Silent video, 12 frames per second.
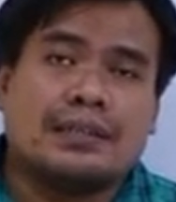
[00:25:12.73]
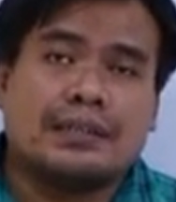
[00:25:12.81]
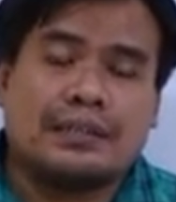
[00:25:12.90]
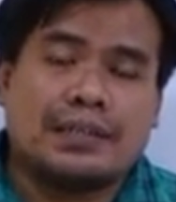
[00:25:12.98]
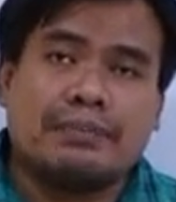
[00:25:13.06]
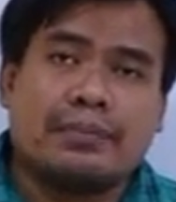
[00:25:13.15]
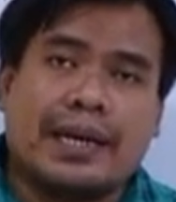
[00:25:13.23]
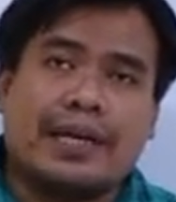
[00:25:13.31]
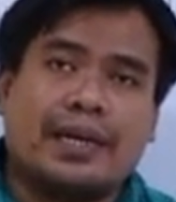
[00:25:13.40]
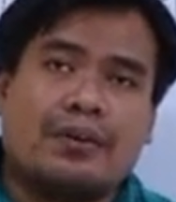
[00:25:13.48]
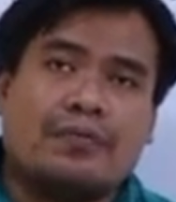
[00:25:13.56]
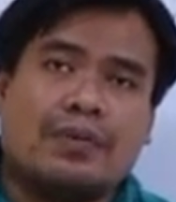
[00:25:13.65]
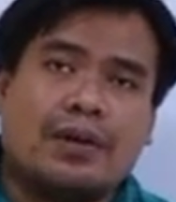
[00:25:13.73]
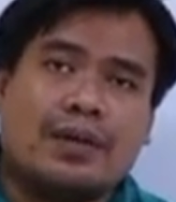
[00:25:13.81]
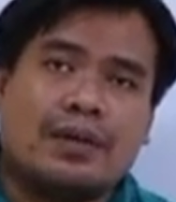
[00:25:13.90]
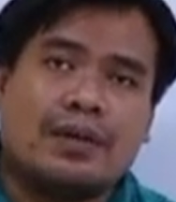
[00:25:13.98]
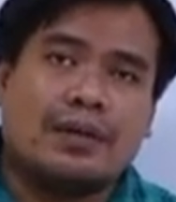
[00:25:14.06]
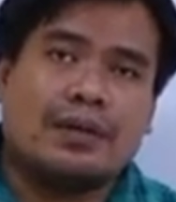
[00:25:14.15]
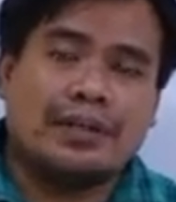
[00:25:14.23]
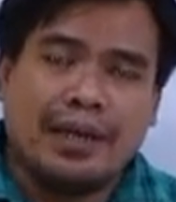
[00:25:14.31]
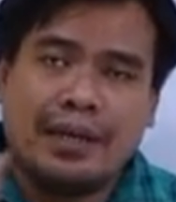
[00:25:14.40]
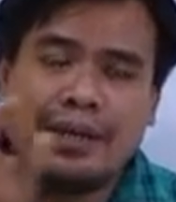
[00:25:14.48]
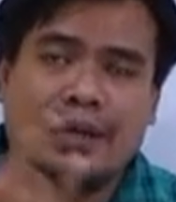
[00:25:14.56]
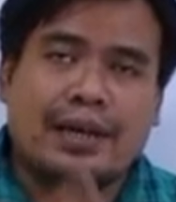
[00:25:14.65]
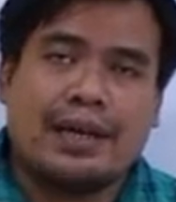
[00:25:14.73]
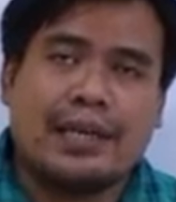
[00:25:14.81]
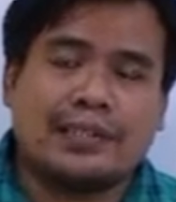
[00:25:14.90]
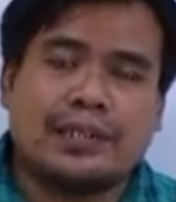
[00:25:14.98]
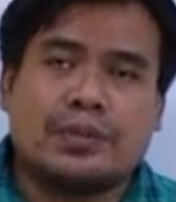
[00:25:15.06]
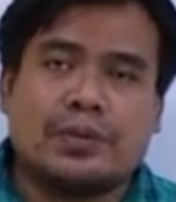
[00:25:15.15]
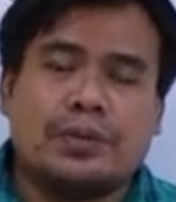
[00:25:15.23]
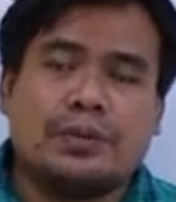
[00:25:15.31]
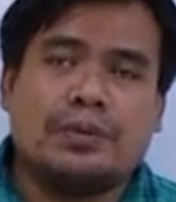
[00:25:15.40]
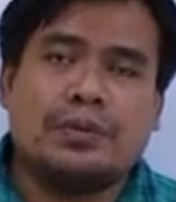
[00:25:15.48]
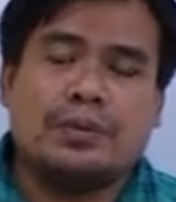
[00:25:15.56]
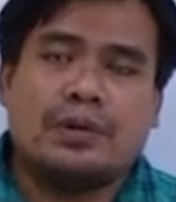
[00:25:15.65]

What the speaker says: some kind of, yeah, as I told you,